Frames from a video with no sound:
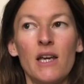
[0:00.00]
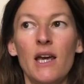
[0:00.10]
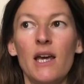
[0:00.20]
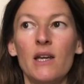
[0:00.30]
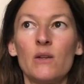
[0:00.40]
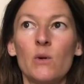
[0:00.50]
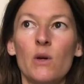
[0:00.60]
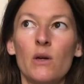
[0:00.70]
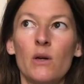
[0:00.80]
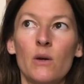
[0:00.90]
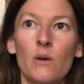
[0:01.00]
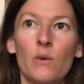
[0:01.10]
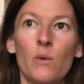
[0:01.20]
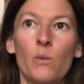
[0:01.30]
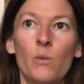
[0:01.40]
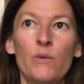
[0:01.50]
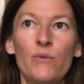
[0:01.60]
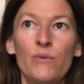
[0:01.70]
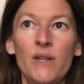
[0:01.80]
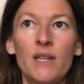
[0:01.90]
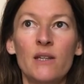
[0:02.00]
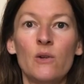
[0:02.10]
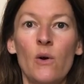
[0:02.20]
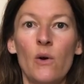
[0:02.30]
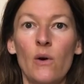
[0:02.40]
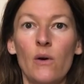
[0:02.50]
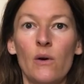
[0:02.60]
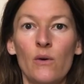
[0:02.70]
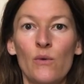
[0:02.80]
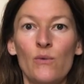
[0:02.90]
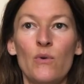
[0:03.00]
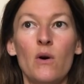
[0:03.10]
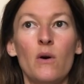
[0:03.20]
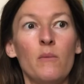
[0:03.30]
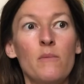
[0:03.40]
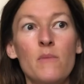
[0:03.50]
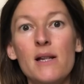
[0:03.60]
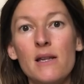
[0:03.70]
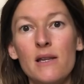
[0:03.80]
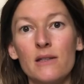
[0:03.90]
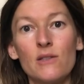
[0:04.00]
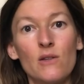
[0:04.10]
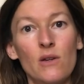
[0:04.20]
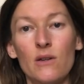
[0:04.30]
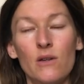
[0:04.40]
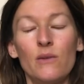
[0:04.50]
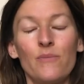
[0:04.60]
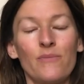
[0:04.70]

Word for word: And we feeded her for millions, uh,